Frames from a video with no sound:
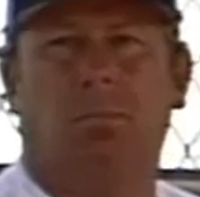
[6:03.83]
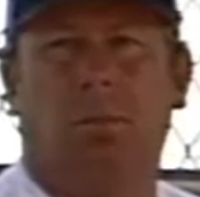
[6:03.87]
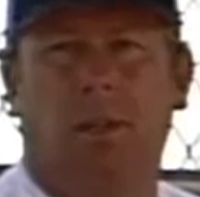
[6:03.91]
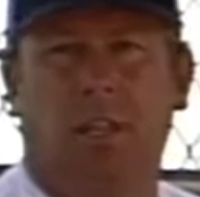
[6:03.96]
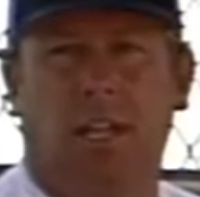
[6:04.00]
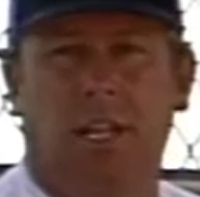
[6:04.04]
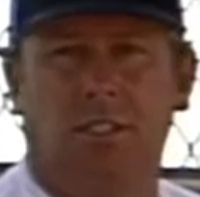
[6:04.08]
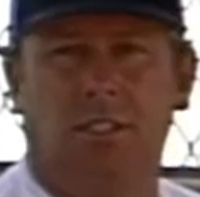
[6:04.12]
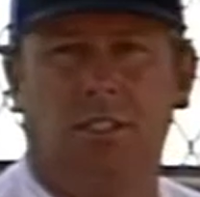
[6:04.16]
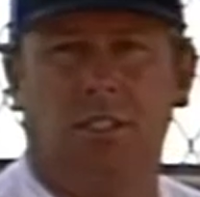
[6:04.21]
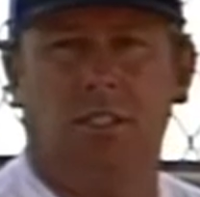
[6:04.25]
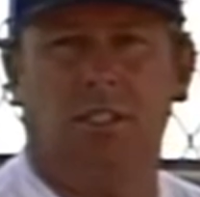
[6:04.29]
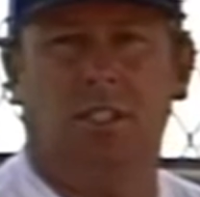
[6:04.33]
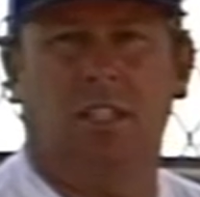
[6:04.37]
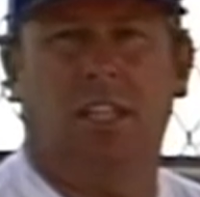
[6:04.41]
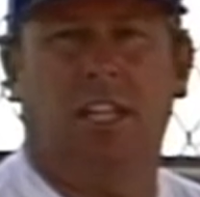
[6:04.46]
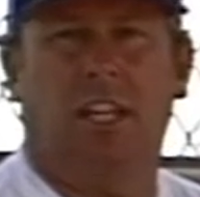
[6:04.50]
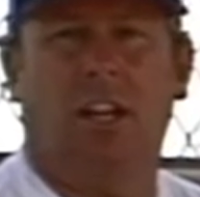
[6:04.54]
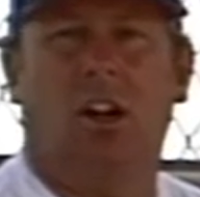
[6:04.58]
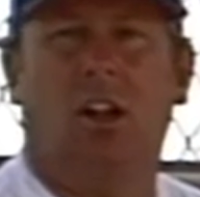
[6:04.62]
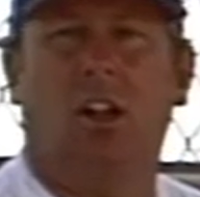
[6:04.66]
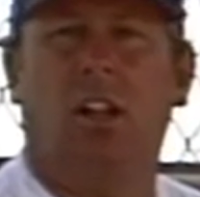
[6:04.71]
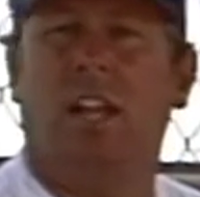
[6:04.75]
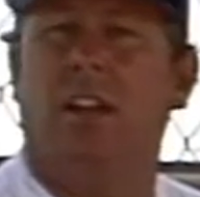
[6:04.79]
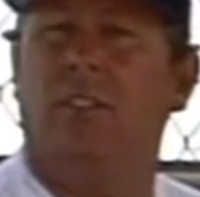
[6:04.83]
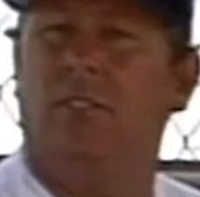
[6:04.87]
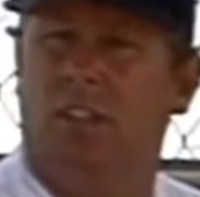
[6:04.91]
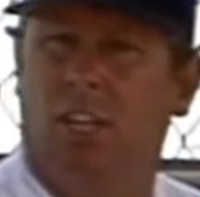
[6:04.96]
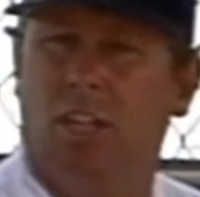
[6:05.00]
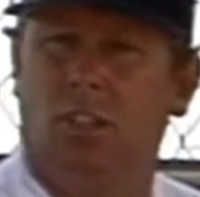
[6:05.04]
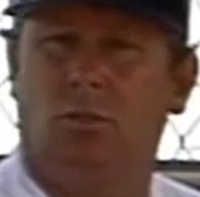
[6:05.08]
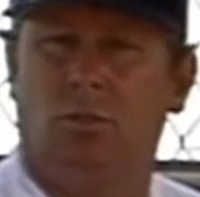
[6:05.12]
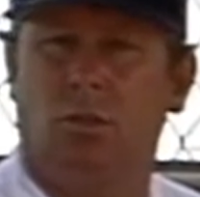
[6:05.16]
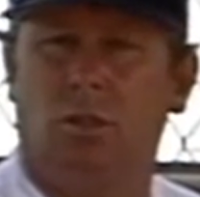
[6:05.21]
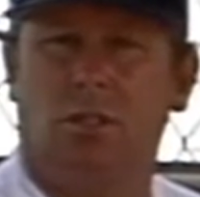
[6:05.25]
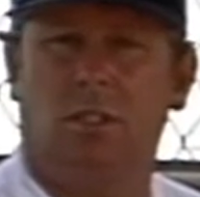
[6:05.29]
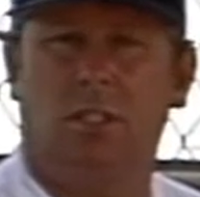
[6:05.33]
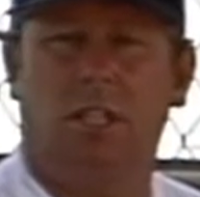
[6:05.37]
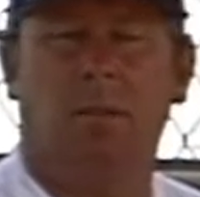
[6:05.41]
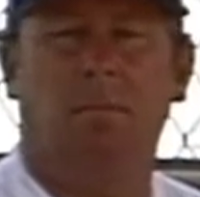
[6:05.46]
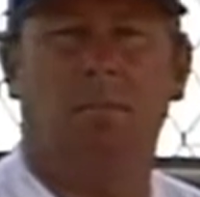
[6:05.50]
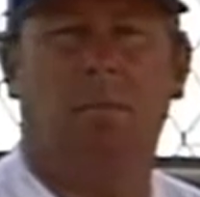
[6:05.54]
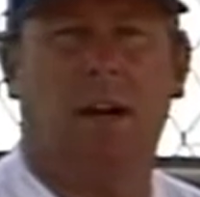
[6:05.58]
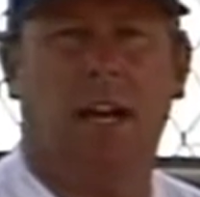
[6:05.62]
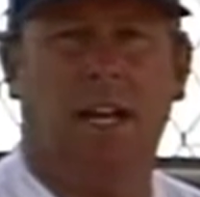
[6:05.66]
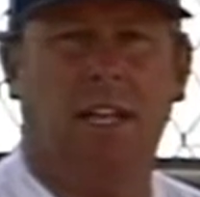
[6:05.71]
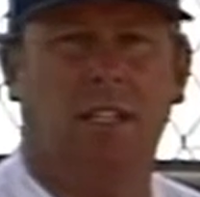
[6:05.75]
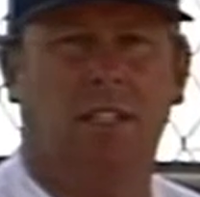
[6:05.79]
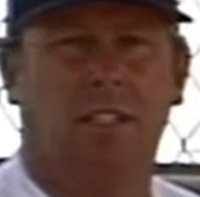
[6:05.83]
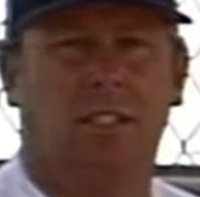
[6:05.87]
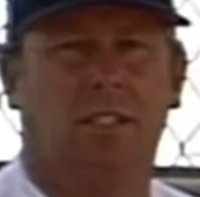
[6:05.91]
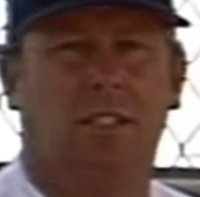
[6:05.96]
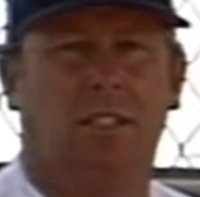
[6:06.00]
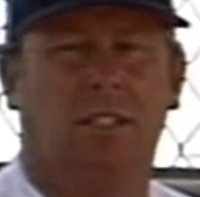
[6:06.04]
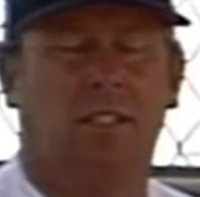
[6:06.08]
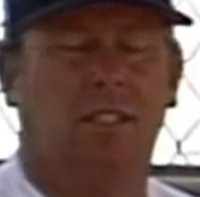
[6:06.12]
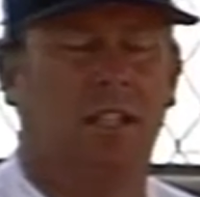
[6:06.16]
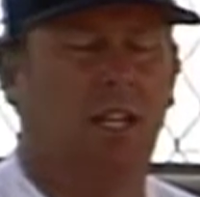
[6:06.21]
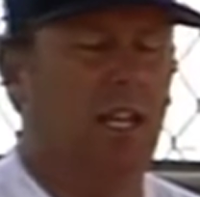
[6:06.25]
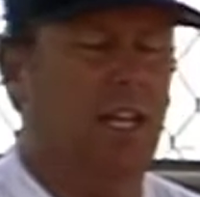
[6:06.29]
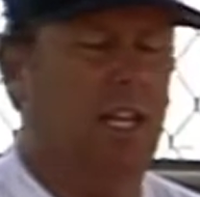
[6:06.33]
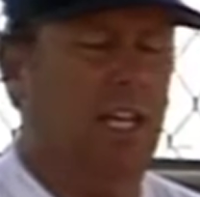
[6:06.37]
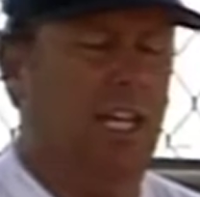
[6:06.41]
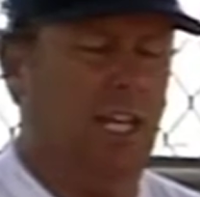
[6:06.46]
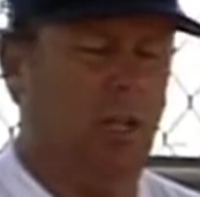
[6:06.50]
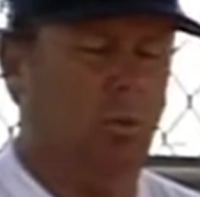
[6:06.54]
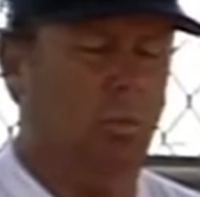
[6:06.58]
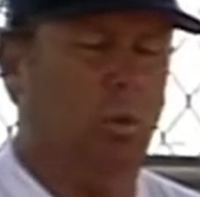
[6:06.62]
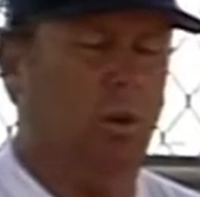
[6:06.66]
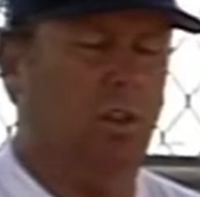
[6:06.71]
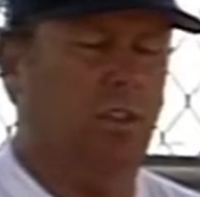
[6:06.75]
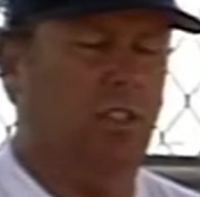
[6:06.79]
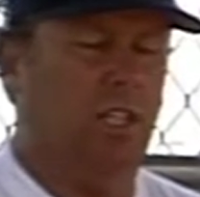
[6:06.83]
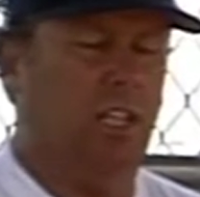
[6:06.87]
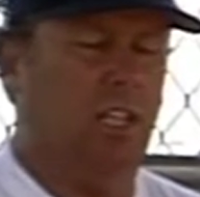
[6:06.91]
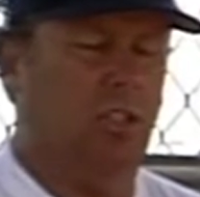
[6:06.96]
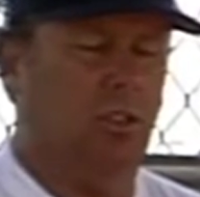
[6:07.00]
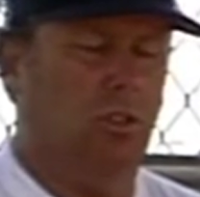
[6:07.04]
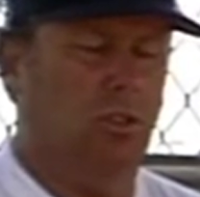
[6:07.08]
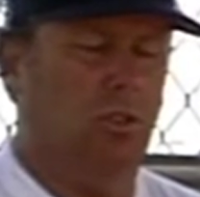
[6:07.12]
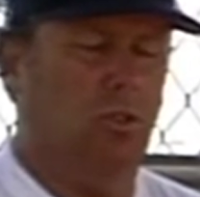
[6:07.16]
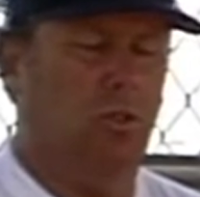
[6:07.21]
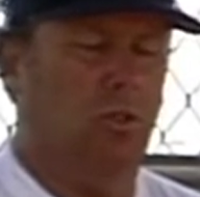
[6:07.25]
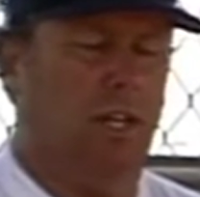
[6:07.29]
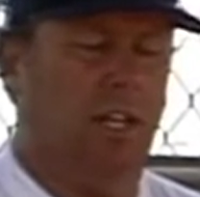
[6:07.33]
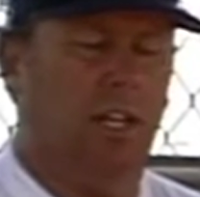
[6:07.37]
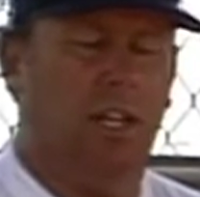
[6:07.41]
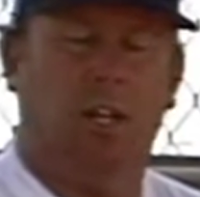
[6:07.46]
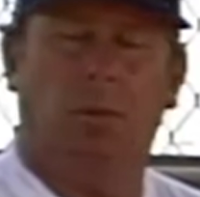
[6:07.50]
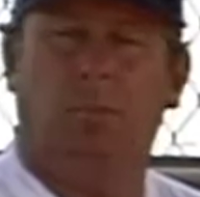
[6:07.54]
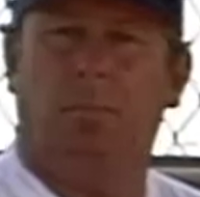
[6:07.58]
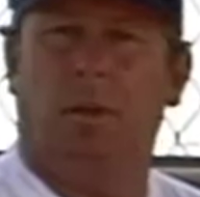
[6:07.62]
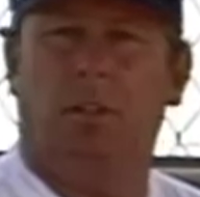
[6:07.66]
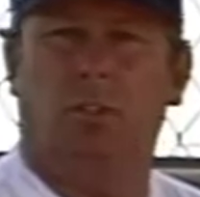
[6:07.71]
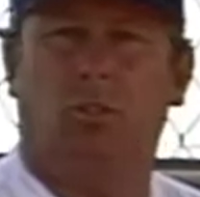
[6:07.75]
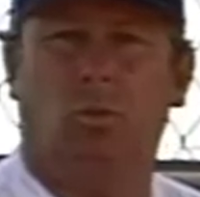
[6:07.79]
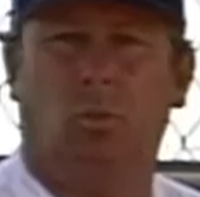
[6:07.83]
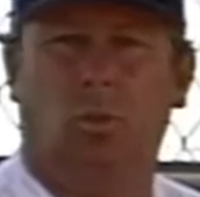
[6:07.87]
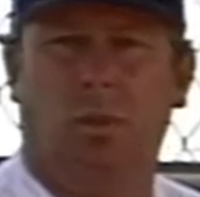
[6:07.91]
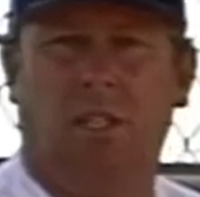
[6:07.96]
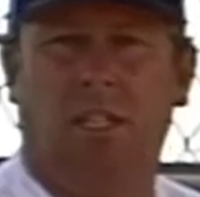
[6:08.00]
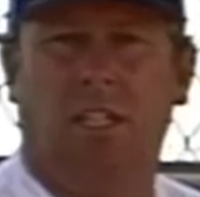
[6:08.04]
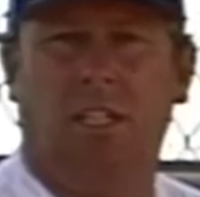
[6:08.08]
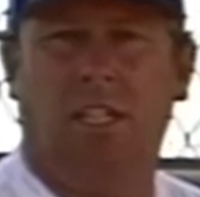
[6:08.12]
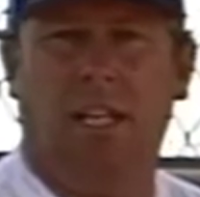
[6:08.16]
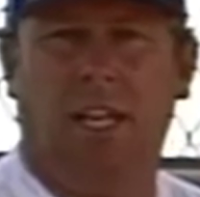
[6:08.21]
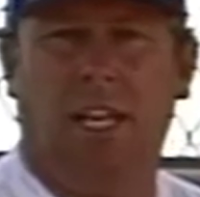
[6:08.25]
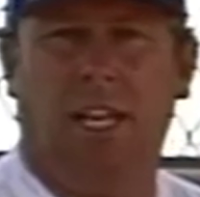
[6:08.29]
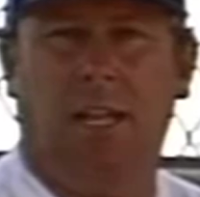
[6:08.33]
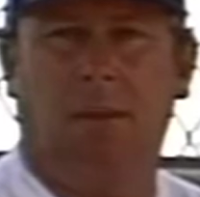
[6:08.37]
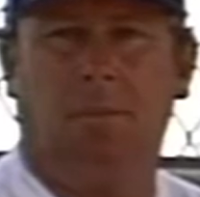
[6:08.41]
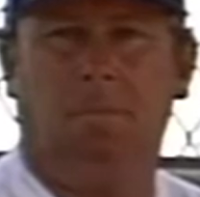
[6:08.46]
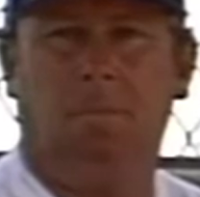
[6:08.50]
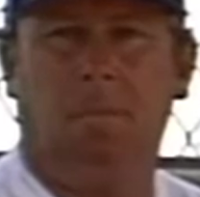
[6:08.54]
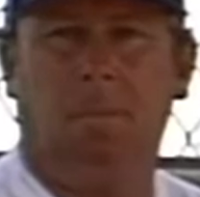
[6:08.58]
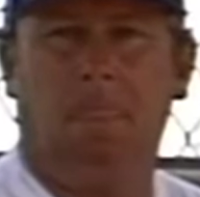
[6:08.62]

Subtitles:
pluses and they all have interesting minuses in what they can do to help us win a game.